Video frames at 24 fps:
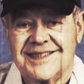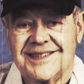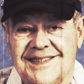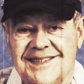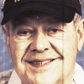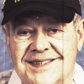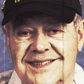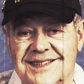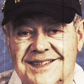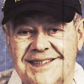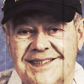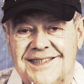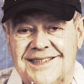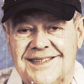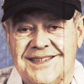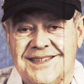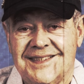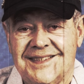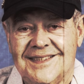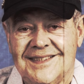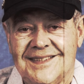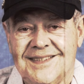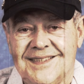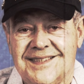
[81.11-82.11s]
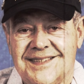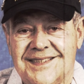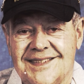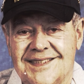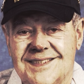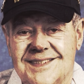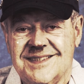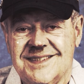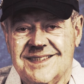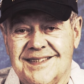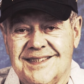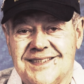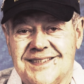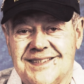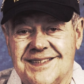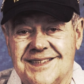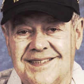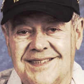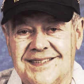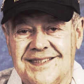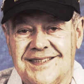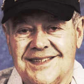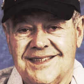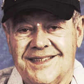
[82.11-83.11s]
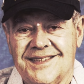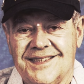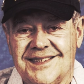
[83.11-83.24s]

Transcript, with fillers: my emotions are shot. Man, I mean,